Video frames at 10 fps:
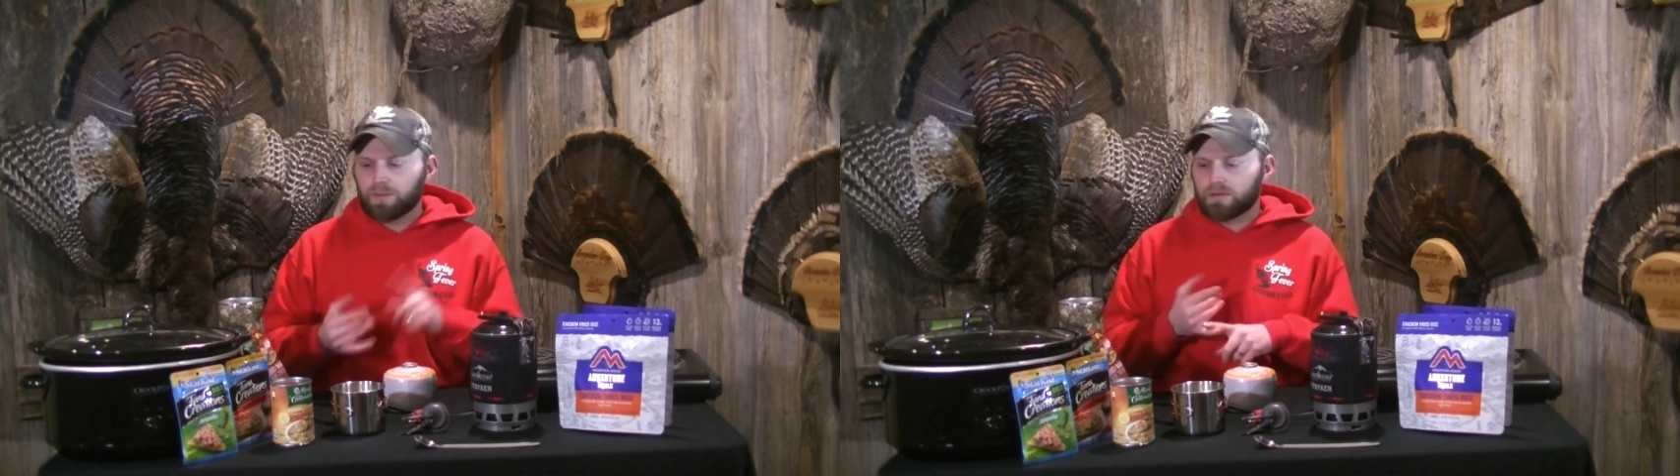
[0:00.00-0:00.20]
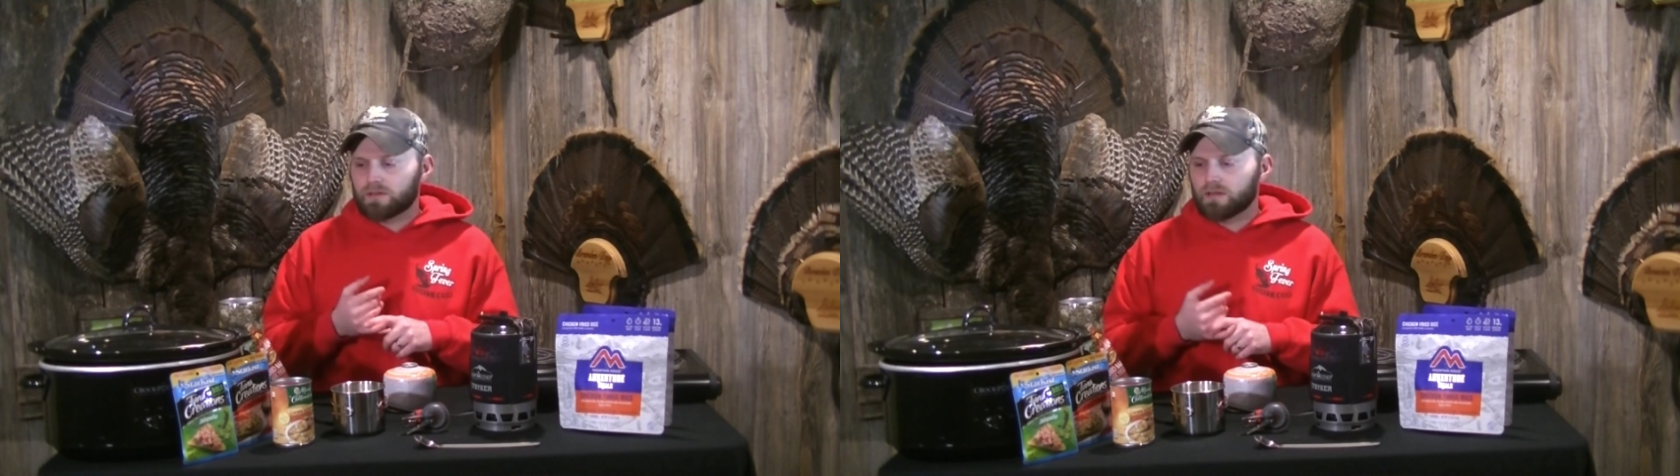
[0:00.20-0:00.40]

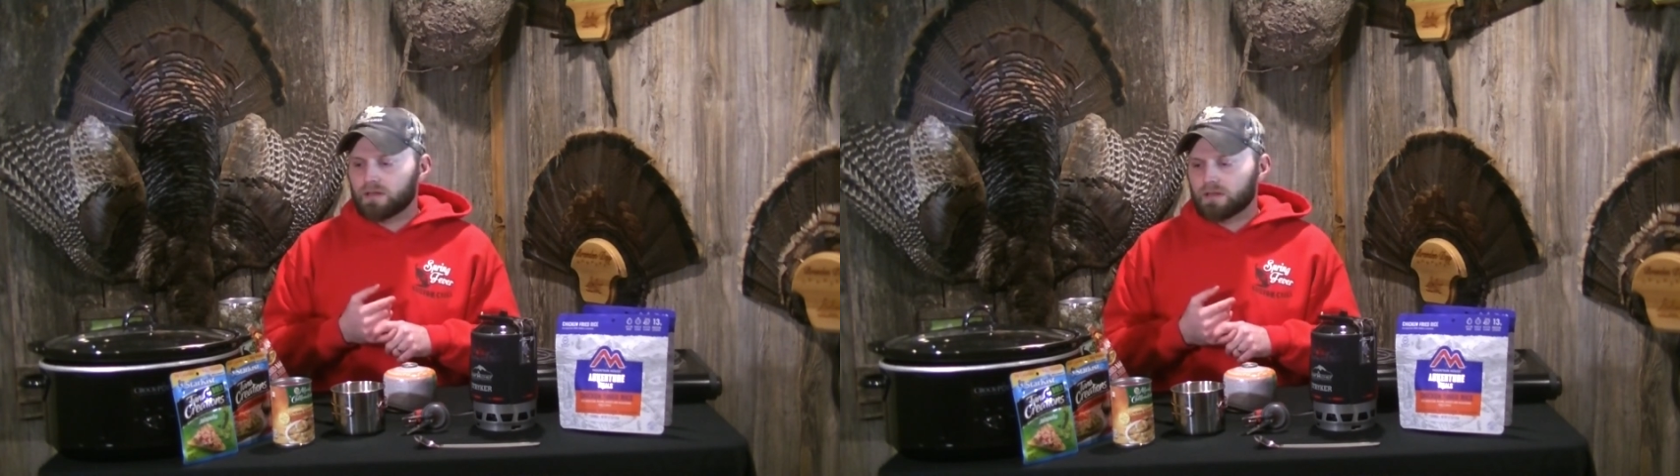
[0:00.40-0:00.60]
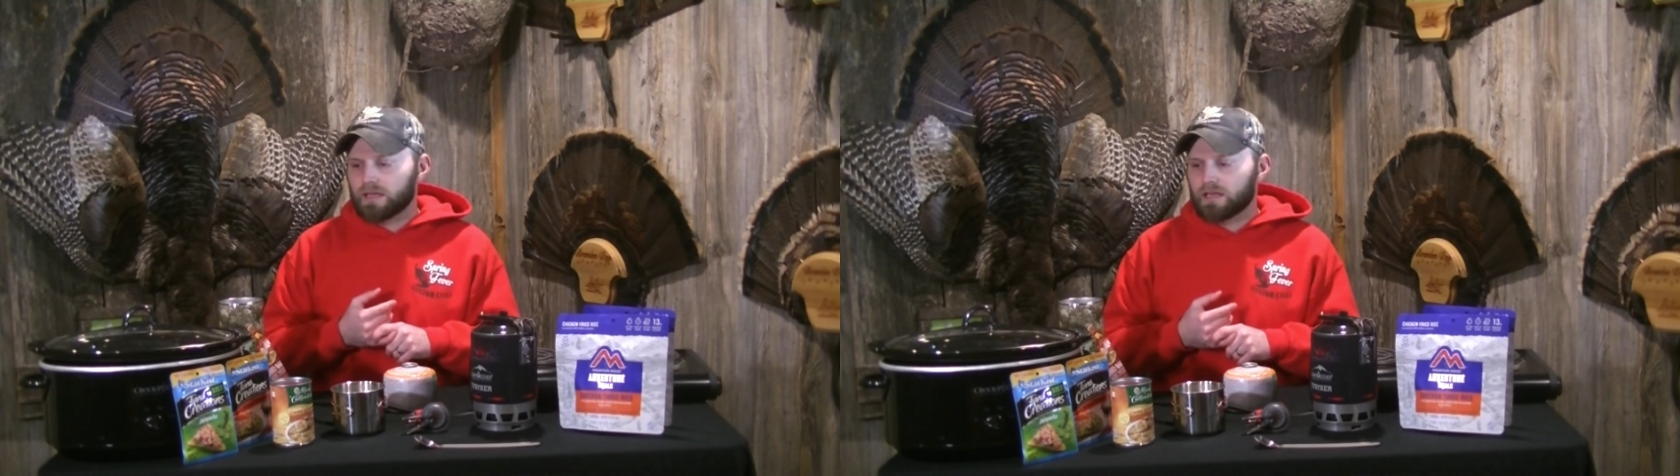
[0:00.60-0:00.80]
I'm going to
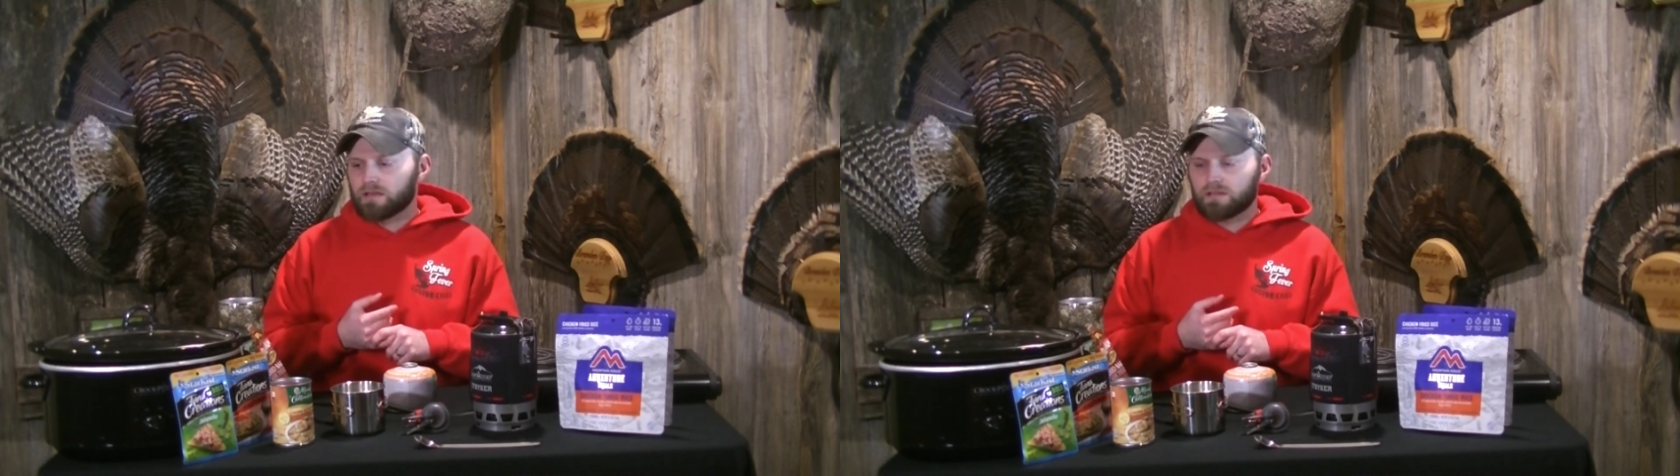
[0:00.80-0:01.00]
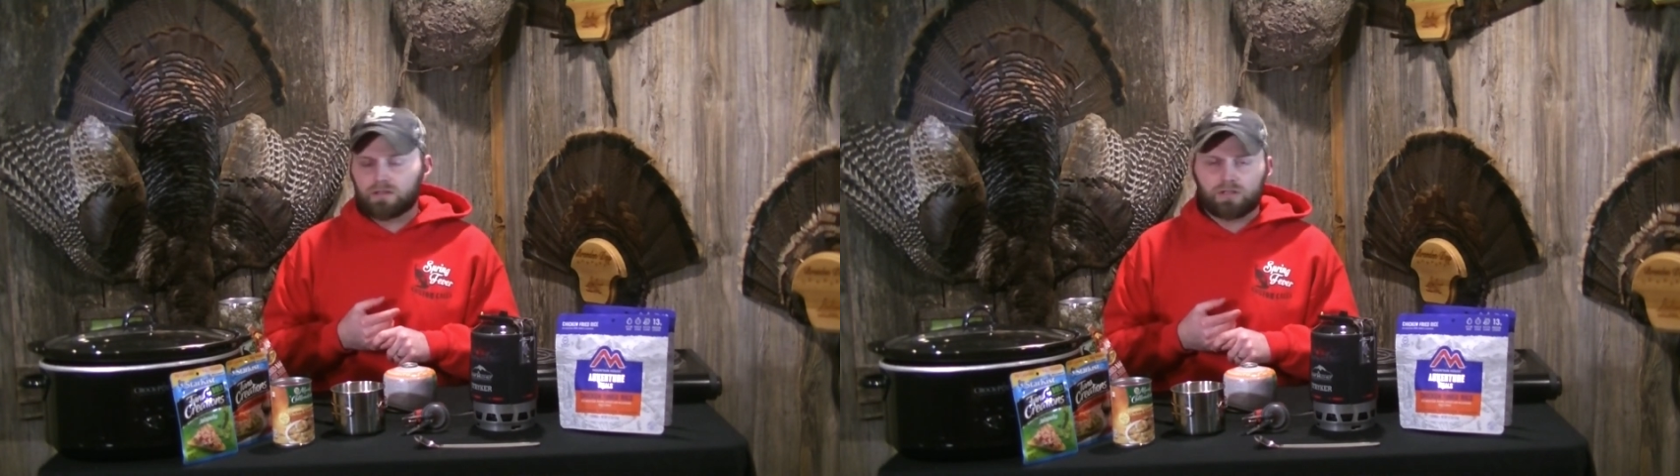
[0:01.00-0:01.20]
put
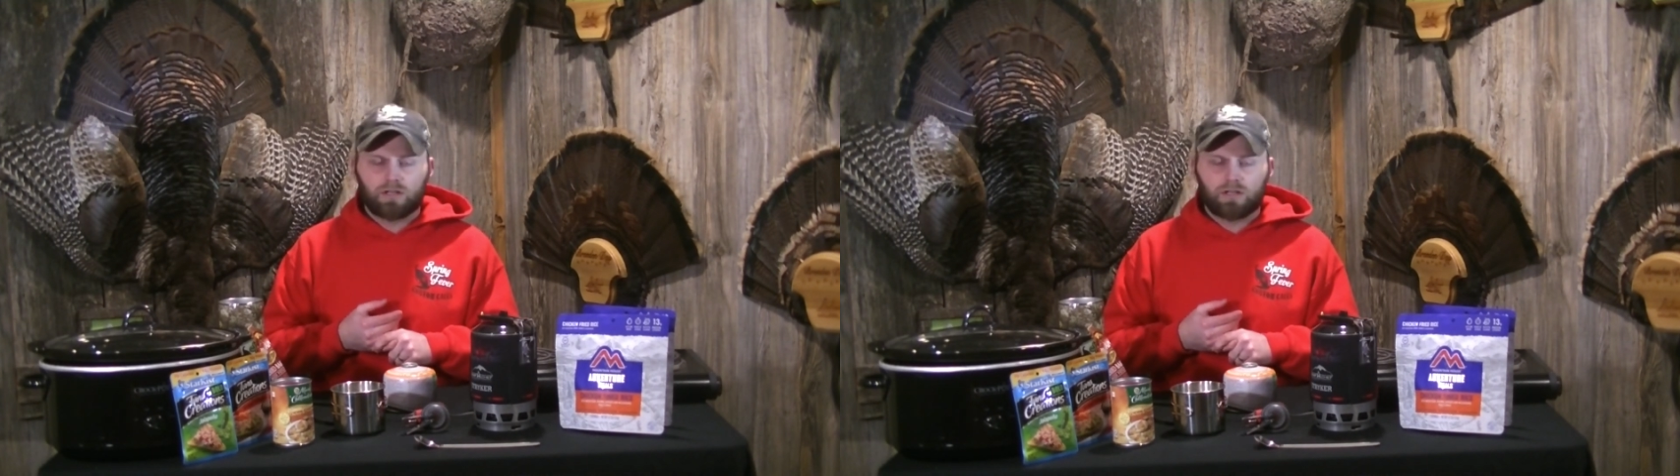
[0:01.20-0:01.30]
the link